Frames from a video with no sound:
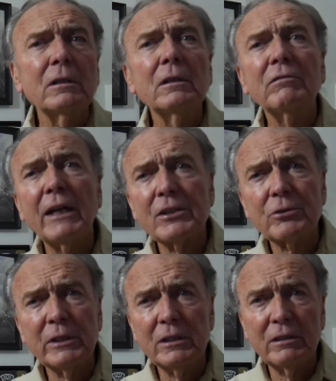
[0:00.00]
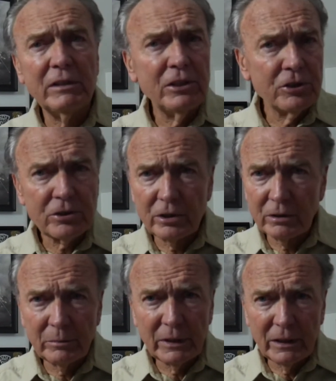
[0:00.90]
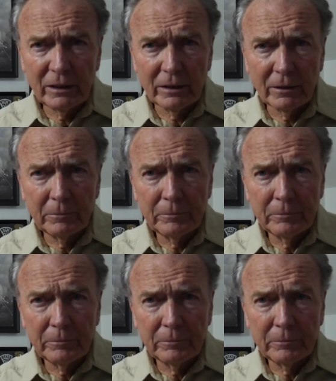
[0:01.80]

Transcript: flat screen TV just couldn't be in there.